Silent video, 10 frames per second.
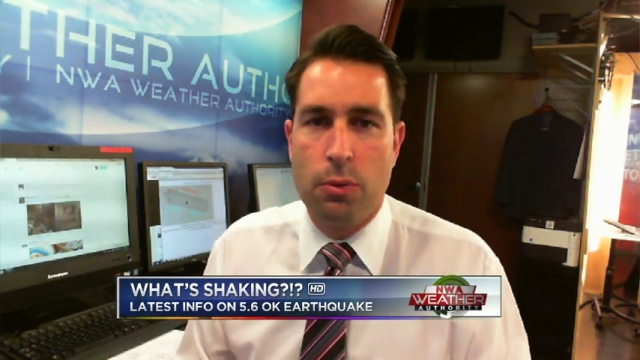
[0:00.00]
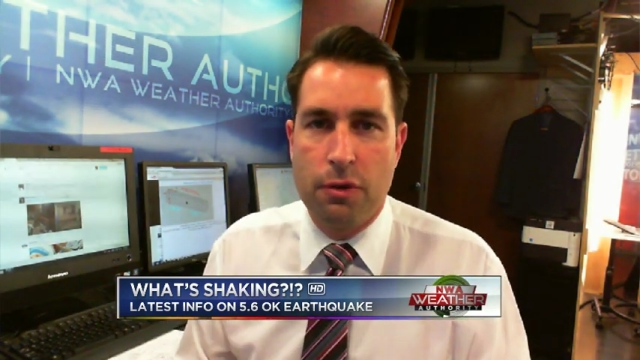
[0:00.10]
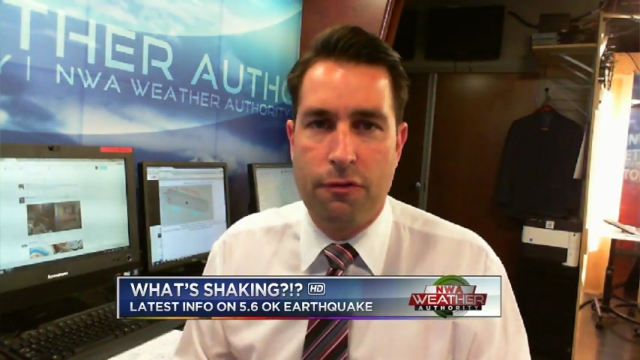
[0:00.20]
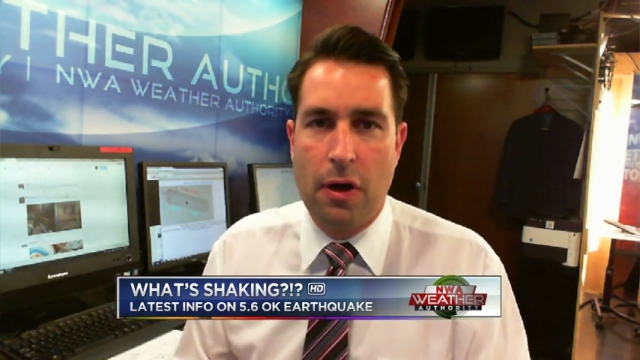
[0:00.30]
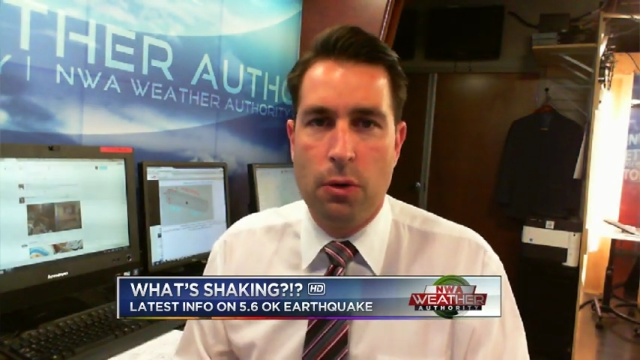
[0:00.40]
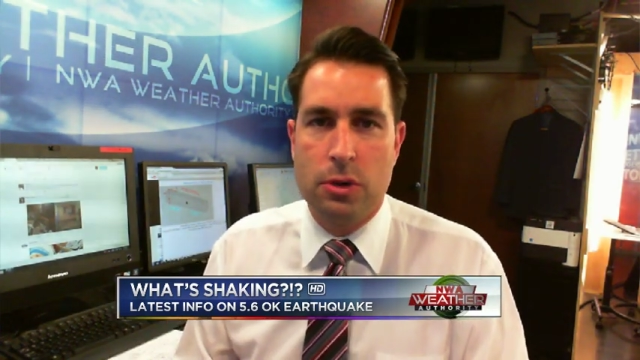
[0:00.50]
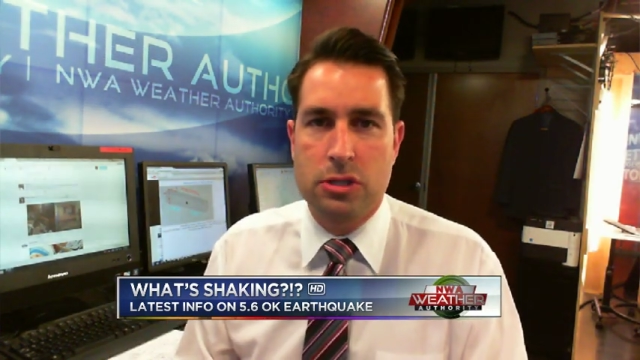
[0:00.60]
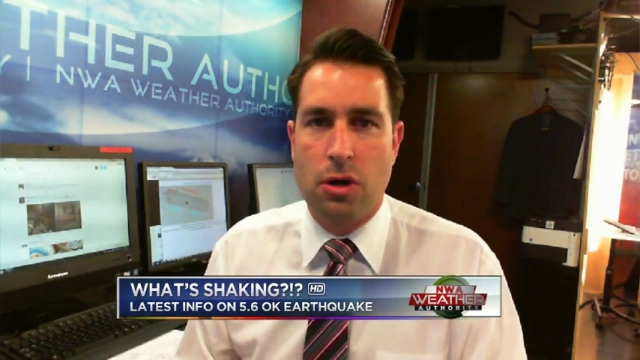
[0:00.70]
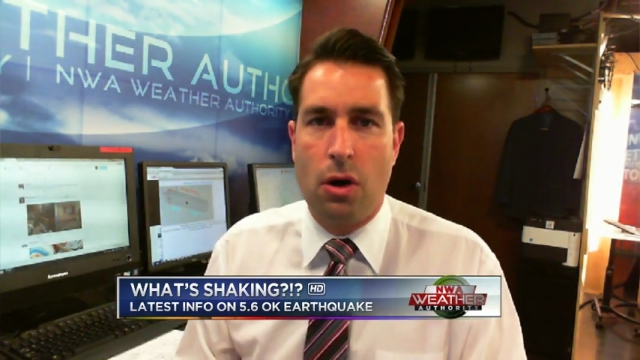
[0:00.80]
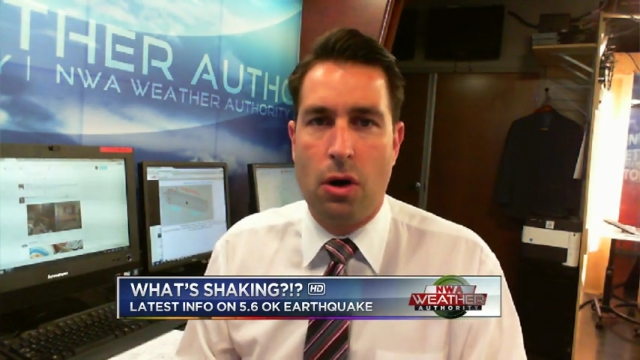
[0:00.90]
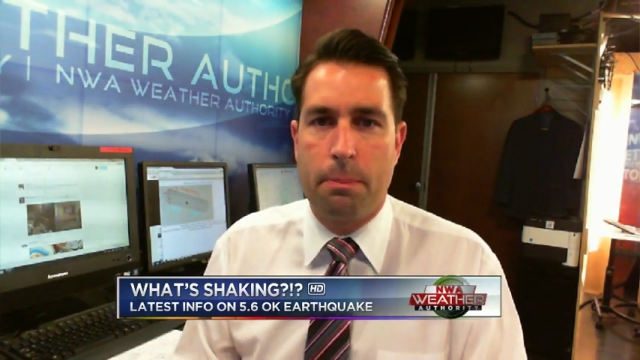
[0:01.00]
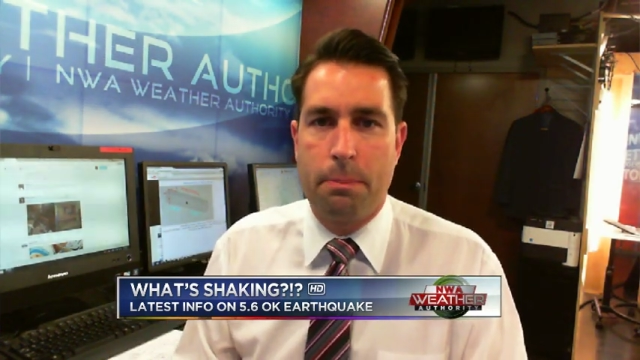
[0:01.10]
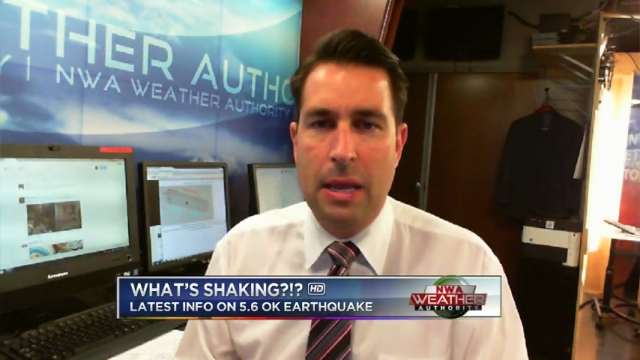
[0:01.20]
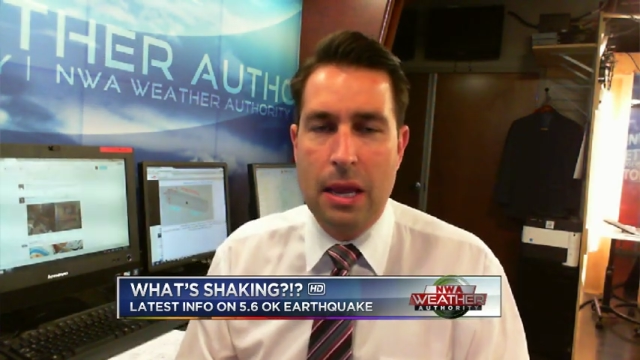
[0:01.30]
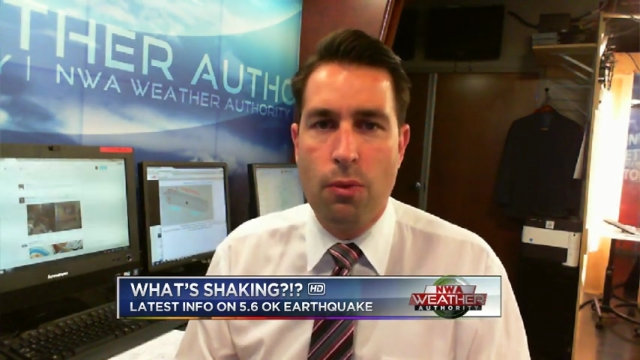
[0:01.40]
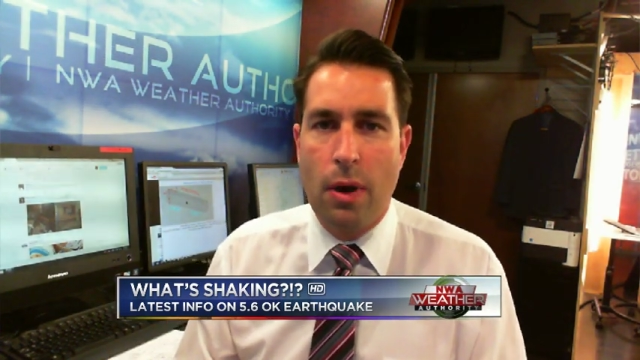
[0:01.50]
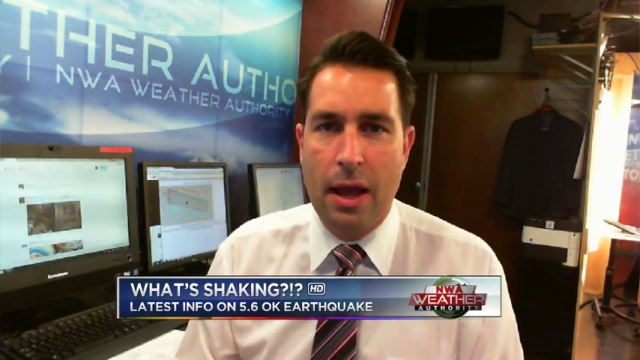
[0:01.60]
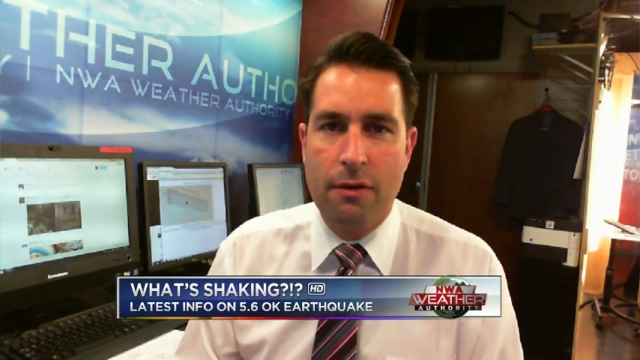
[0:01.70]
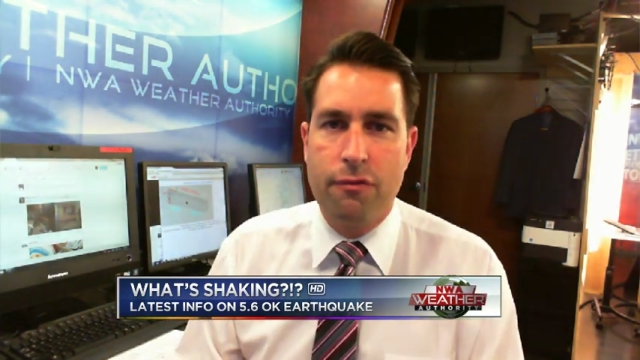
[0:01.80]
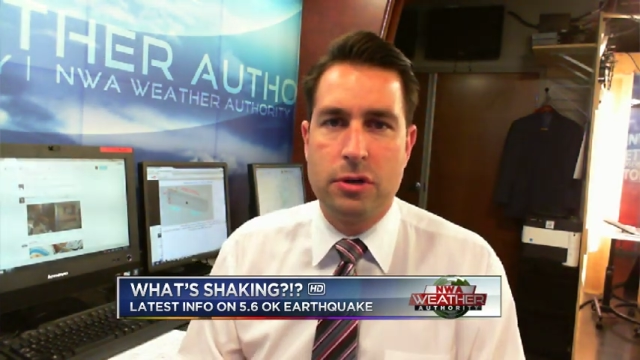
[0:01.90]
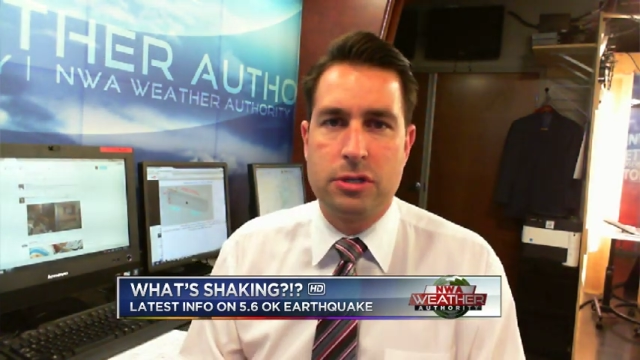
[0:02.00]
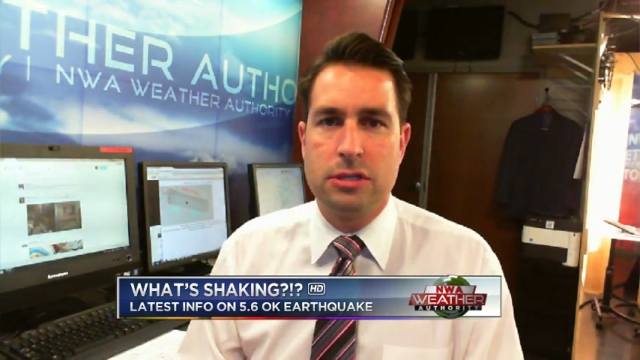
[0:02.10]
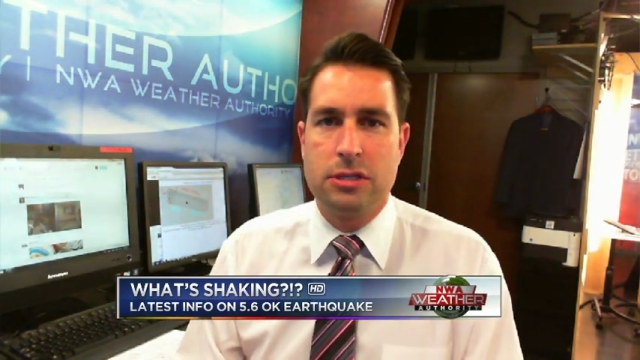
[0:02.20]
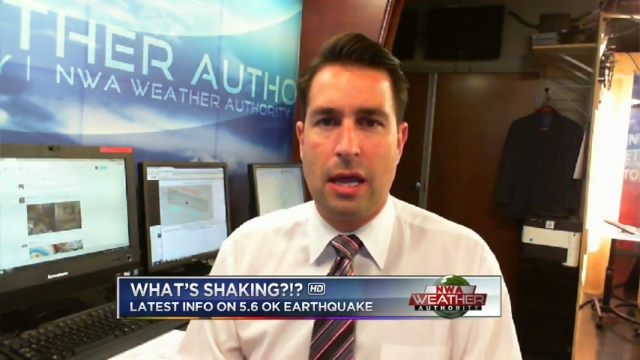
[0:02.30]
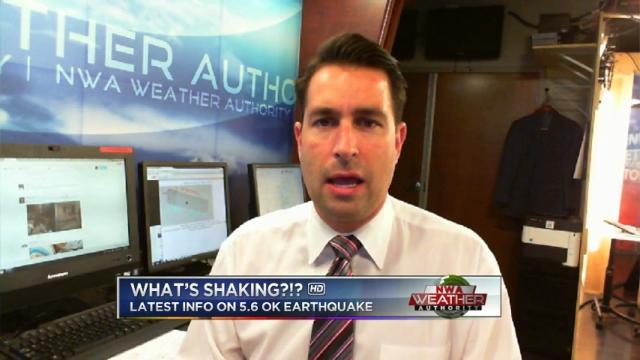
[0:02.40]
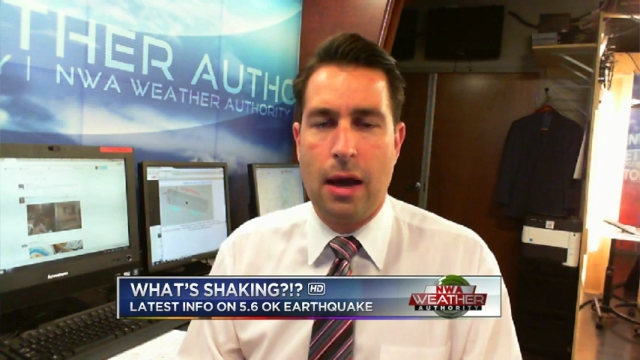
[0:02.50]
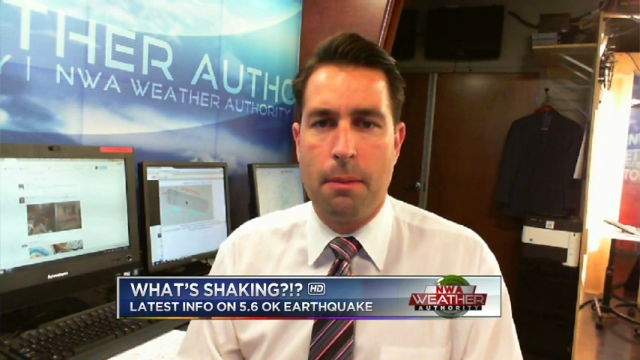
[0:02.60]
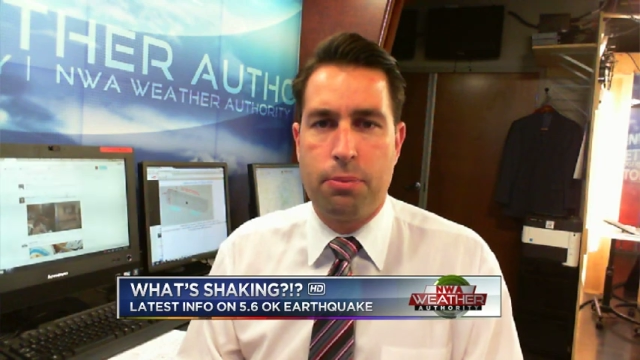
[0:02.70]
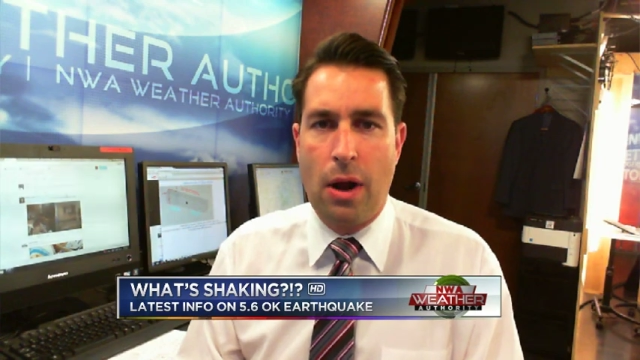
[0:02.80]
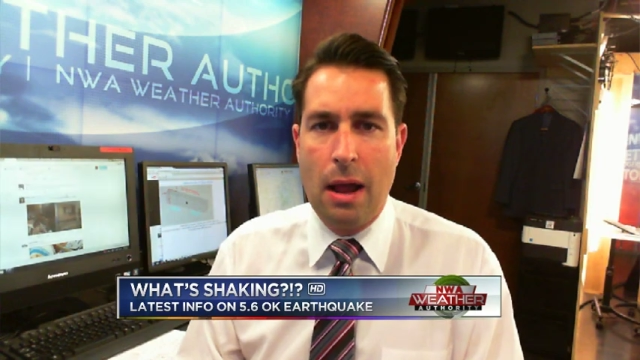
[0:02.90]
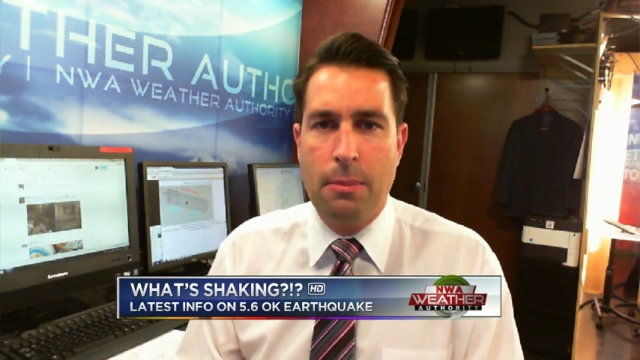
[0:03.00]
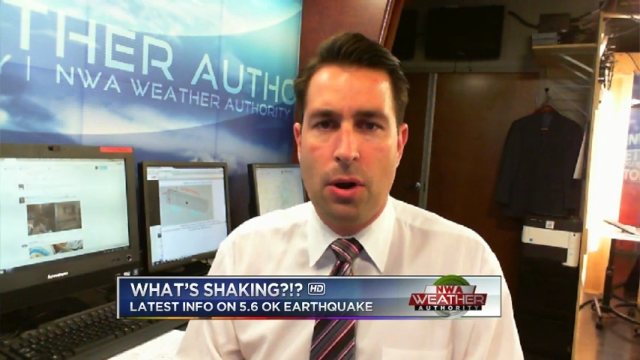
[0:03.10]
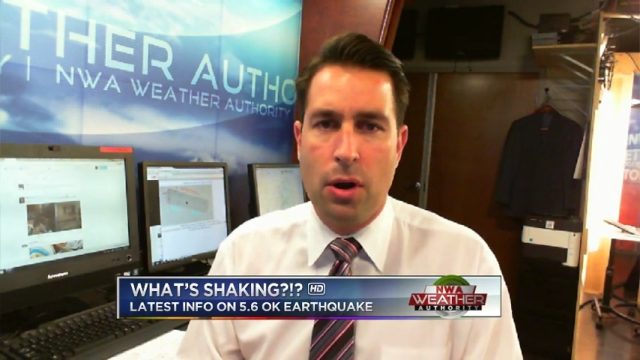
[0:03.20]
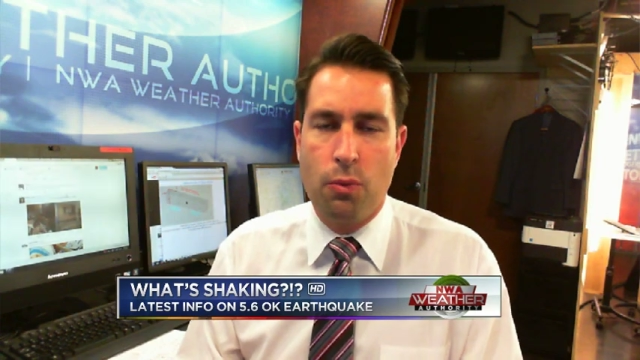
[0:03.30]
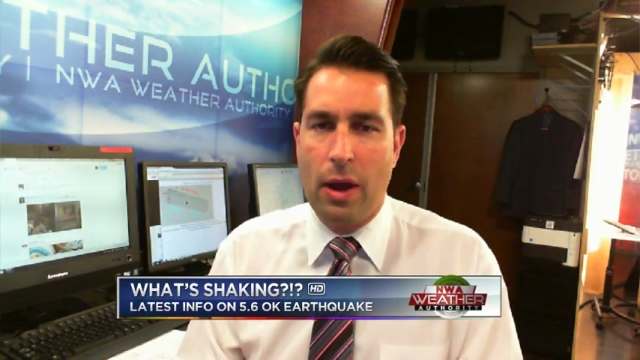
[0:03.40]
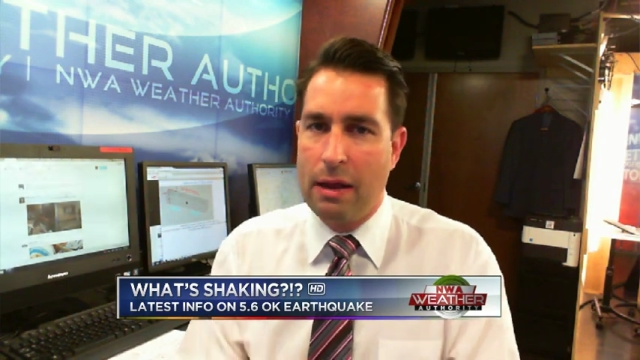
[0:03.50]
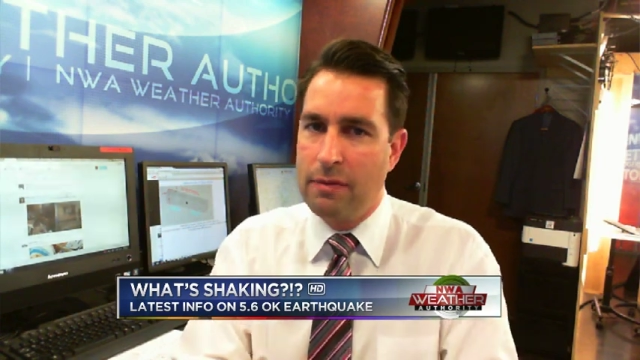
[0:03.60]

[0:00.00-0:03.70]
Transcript: We felt what's called a P wave, which is a primary wave.